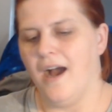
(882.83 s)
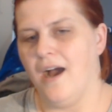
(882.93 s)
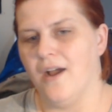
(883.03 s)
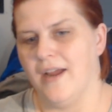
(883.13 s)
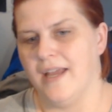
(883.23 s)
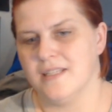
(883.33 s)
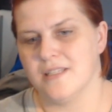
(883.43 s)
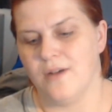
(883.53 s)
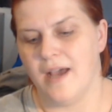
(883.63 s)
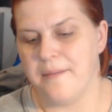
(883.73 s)
Alright,
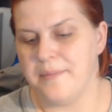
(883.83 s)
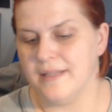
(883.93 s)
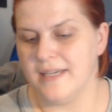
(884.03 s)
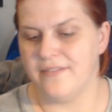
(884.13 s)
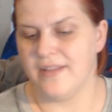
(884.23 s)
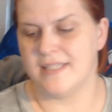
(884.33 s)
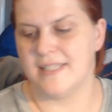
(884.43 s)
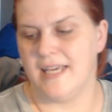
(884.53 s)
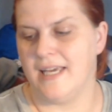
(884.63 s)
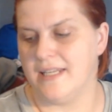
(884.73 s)
so I believe that's
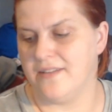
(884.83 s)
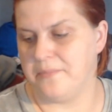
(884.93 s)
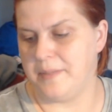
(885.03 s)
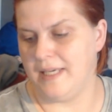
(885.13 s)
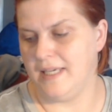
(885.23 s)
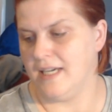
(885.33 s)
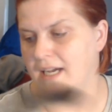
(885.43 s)
the end of me.